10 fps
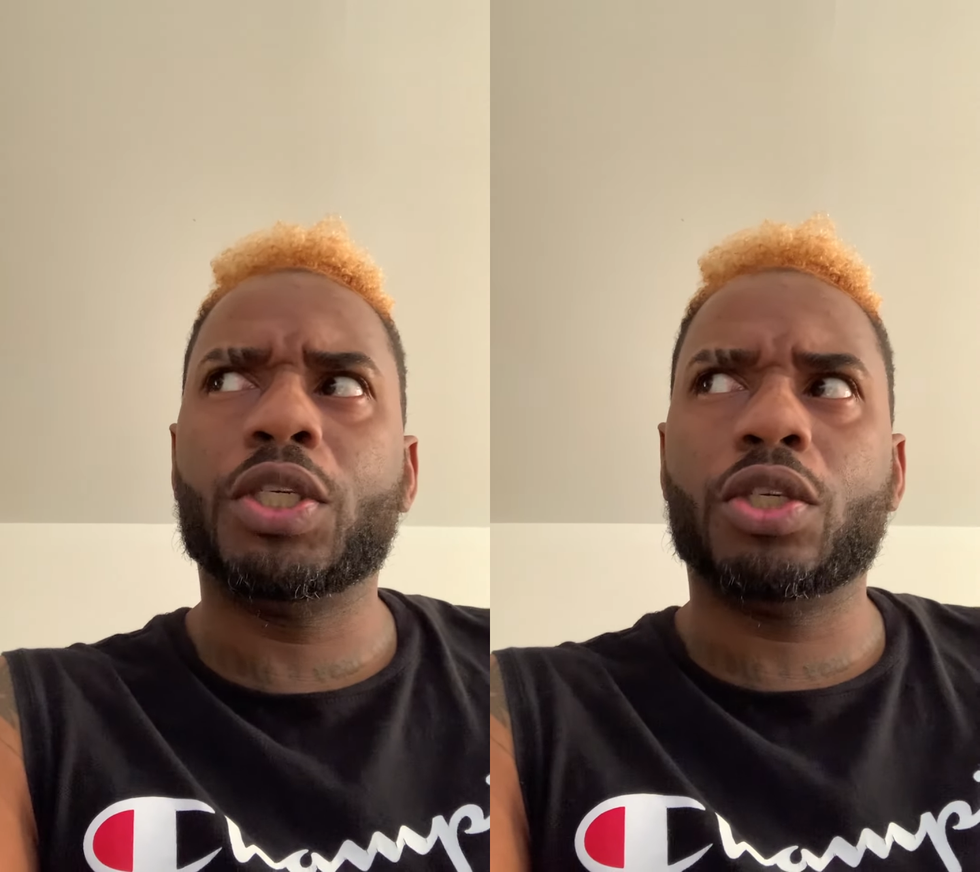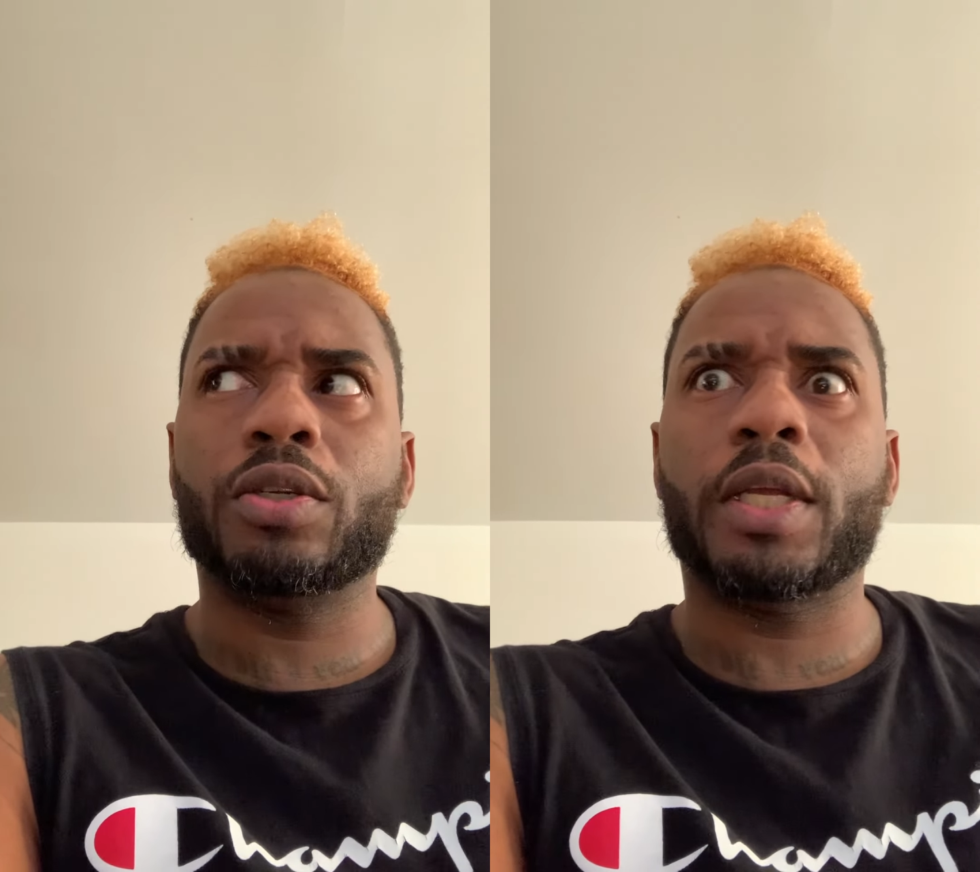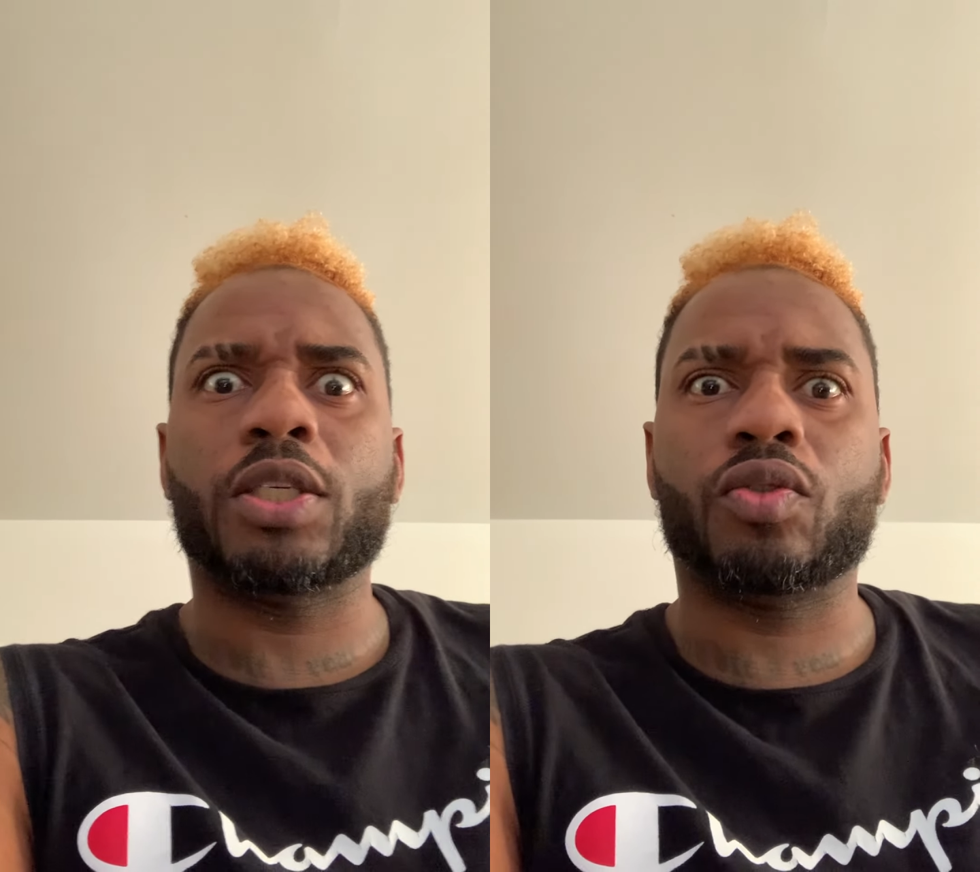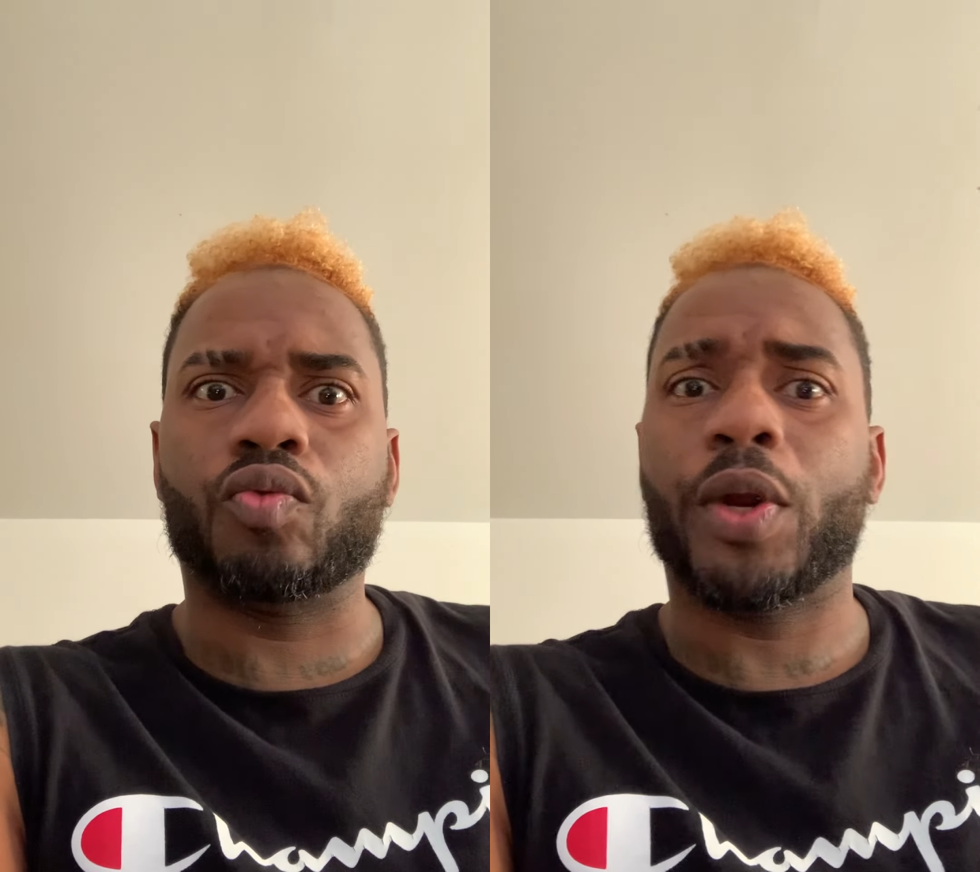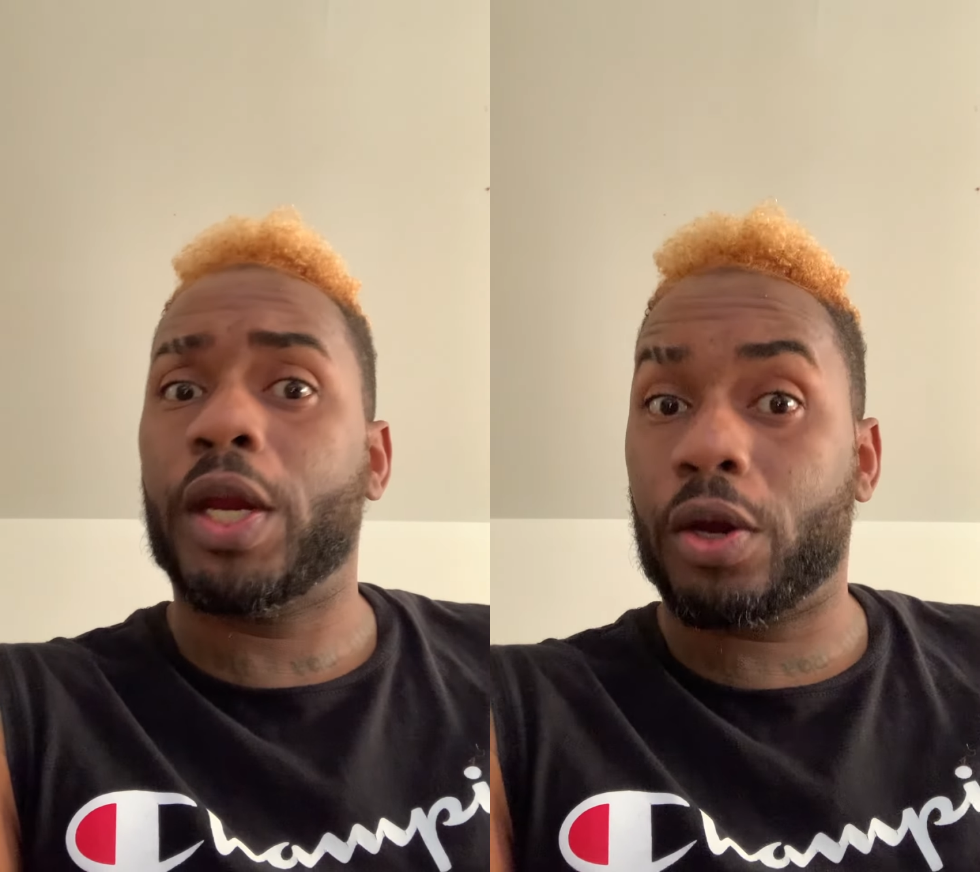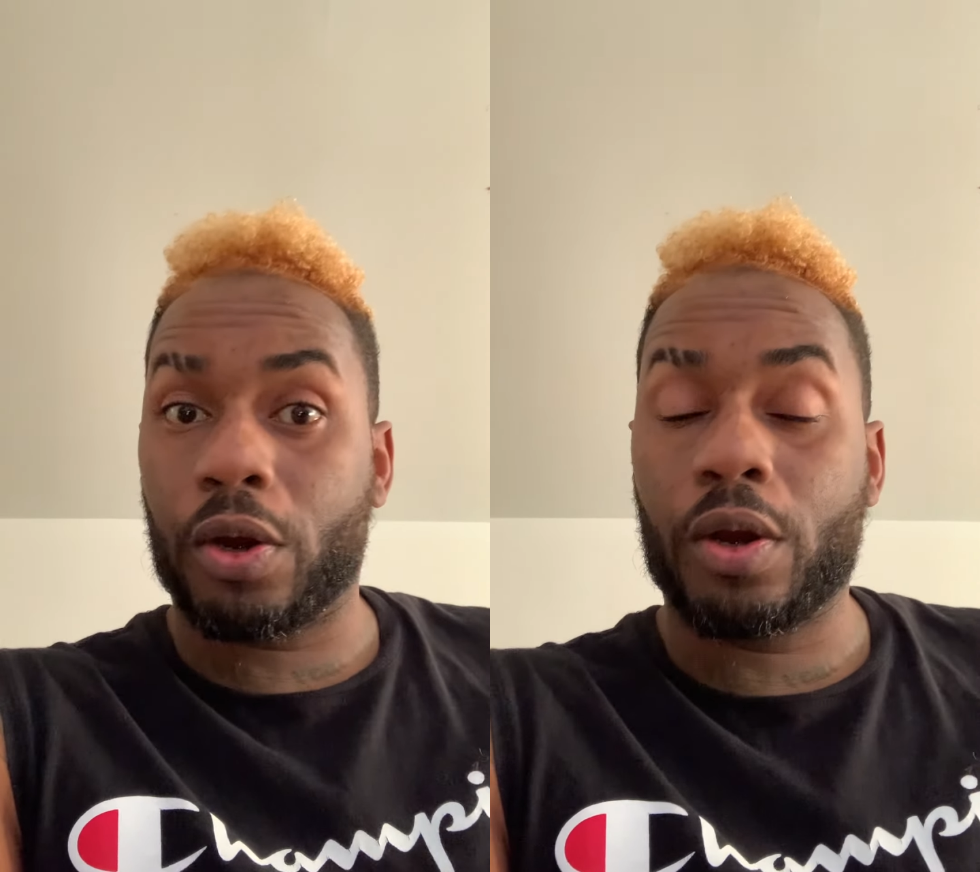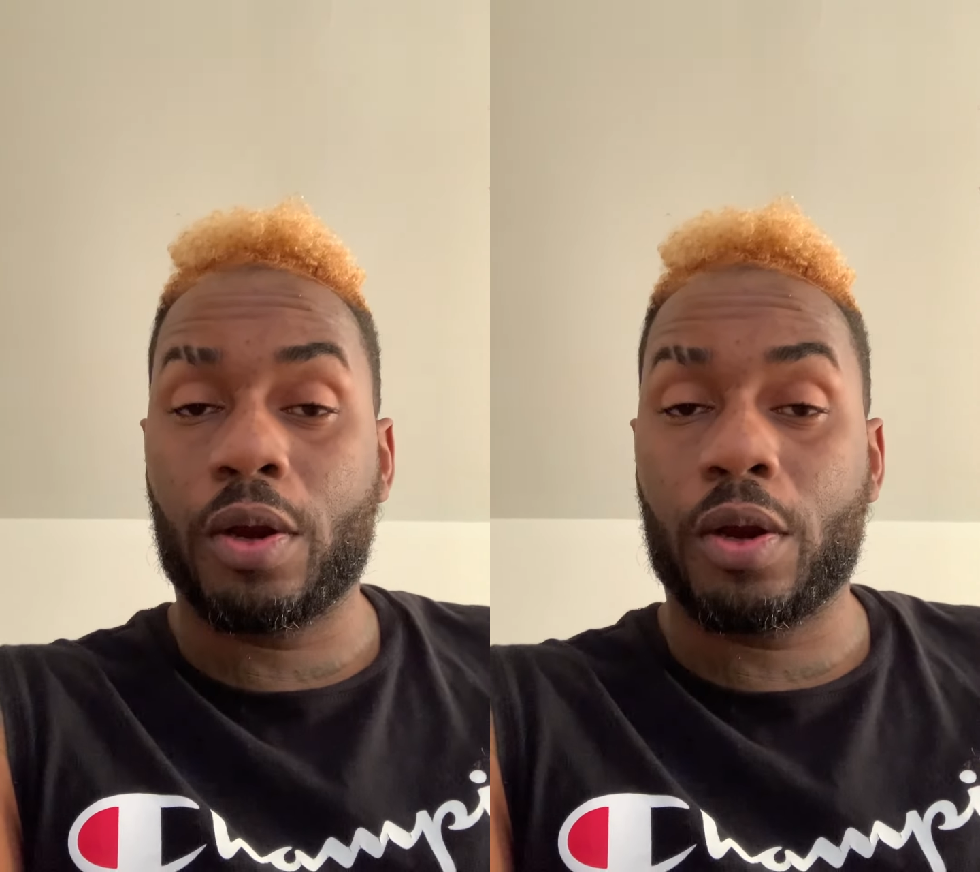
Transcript: sure that's rare.